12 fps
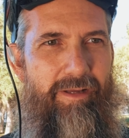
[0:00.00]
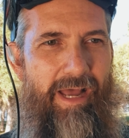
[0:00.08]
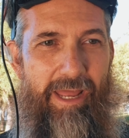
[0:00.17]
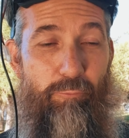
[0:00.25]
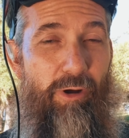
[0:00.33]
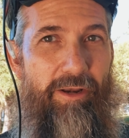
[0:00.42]

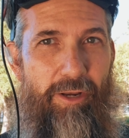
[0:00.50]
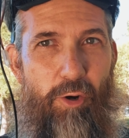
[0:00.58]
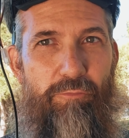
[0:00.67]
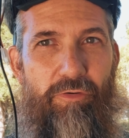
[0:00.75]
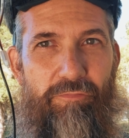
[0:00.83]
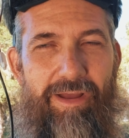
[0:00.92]
I, well, I know
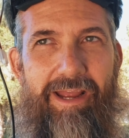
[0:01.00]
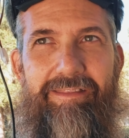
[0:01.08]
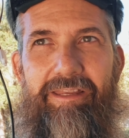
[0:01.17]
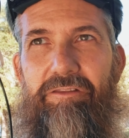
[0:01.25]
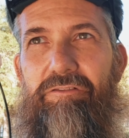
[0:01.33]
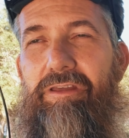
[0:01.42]
for a fact
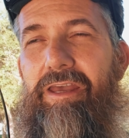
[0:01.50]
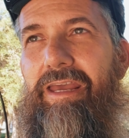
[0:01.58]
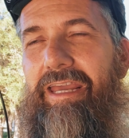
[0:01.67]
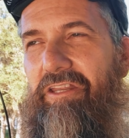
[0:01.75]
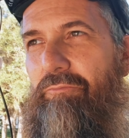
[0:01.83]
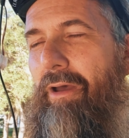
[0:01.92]
that it's,
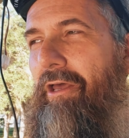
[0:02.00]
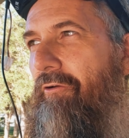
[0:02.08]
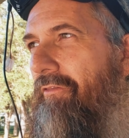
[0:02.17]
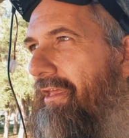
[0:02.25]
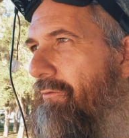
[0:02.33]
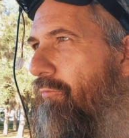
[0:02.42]
it's better
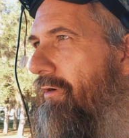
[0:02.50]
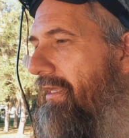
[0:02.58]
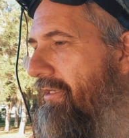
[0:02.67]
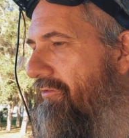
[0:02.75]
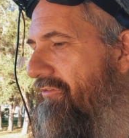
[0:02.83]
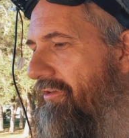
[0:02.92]
than what I
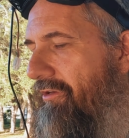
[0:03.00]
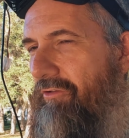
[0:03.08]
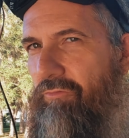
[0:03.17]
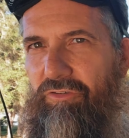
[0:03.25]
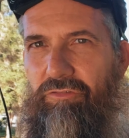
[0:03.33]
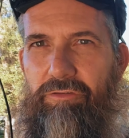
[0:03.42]
used to
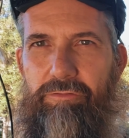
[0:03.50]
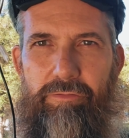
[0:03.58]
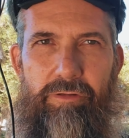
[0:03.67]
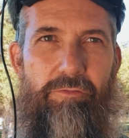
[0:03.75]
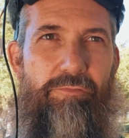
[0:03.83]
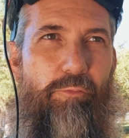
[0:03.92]
use, which was the
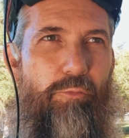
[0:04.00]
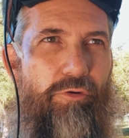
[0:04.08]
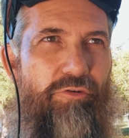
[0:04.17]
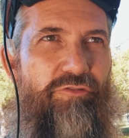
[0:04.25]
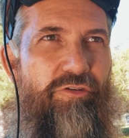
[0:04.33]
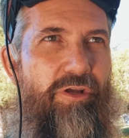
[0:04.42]

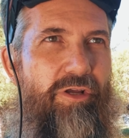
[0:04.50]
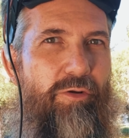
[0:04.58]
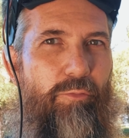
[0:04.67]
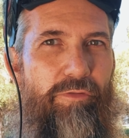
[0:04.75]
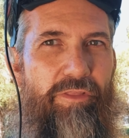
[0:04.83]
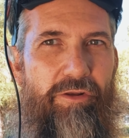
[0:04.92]
LaForge
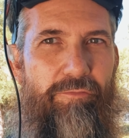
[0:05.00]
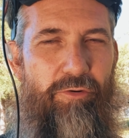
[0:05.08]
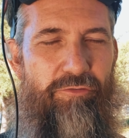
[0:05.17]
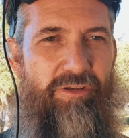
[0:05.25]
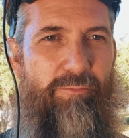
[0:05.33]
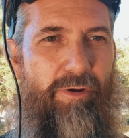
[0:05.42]
with the
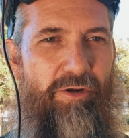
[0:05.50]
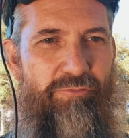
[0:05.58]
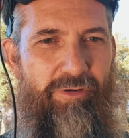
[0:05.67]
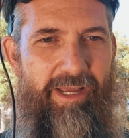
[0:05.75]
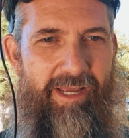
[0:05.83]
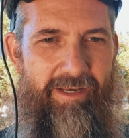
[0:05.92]
diversity module
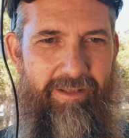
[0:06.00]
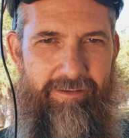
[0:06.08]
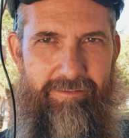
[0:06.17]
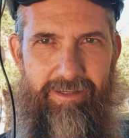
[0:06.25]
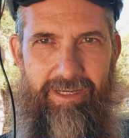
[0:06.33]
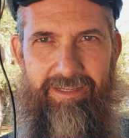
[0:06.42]
and I had an
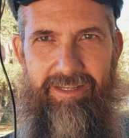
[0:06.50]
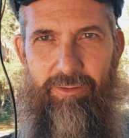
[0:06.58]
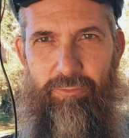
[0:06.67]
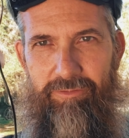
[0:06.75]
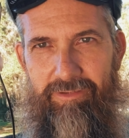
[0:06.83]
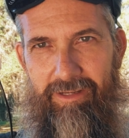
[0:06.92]
antenna
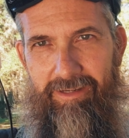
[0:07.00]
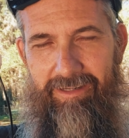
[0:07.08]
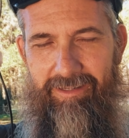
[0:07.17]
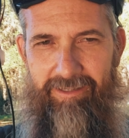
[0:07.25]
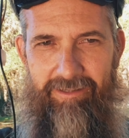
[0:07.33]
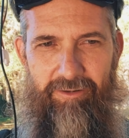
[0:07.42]
on one side and
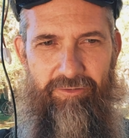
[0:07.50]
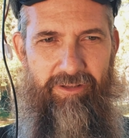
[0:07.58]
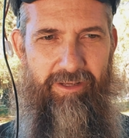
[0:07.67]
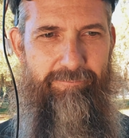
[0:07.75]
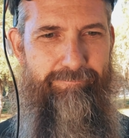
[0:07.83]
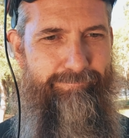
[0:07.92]
antenna on the other side